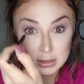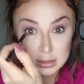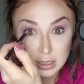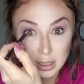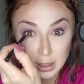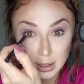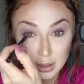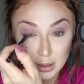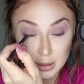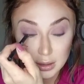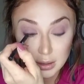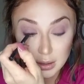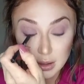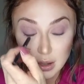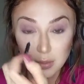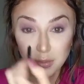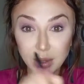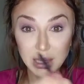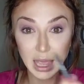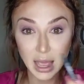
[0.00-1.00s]
Sorry.
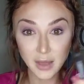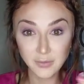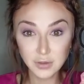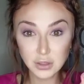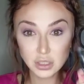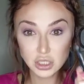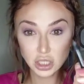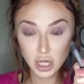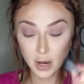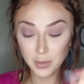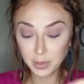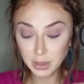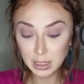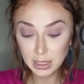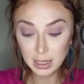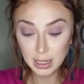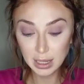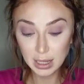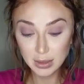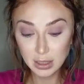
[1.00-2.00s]
But yeah, if you sharpen
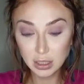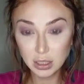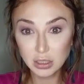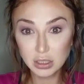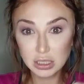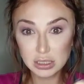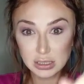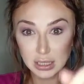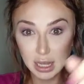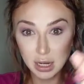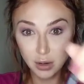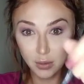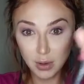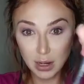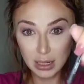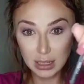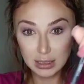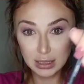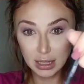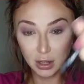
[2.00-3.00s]
it and then you just kind of
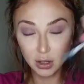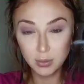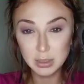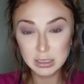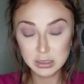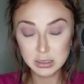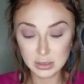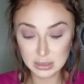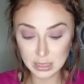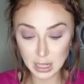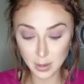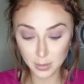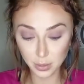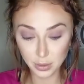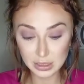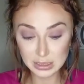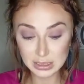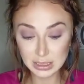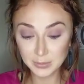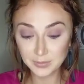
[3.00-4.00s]
run it down a little bit so it's not
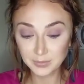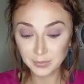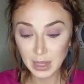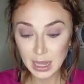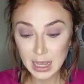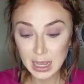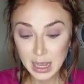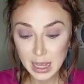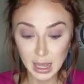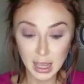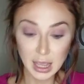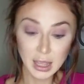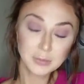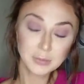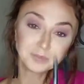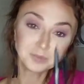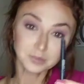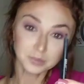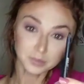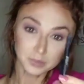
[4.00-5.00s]
pointy.
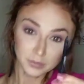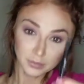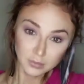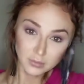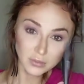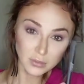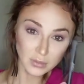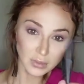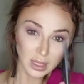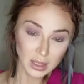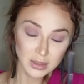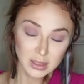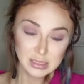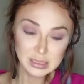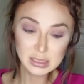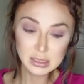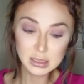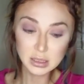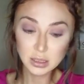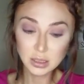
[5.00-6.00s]
And
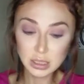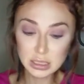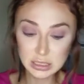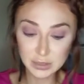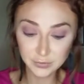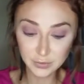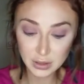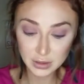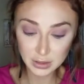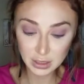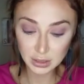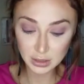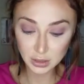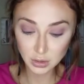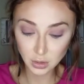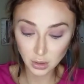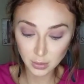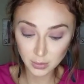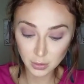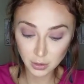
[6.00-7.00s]
this is a little different than the
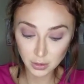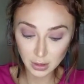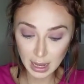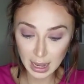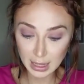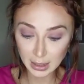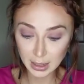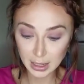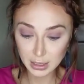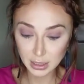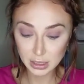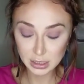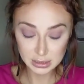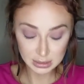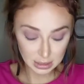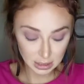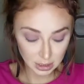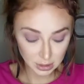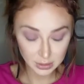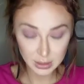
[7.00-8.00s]
normal
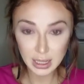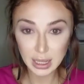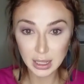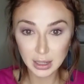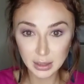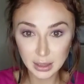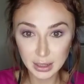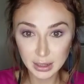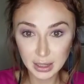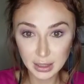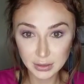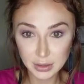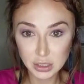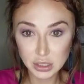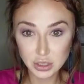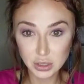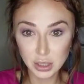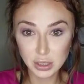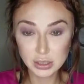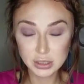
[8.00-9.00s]
eyeliners that you get like at the
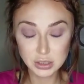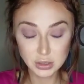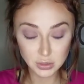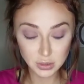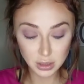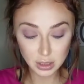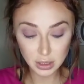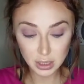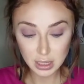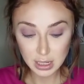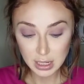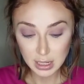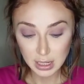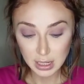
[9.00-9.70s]
drugstore.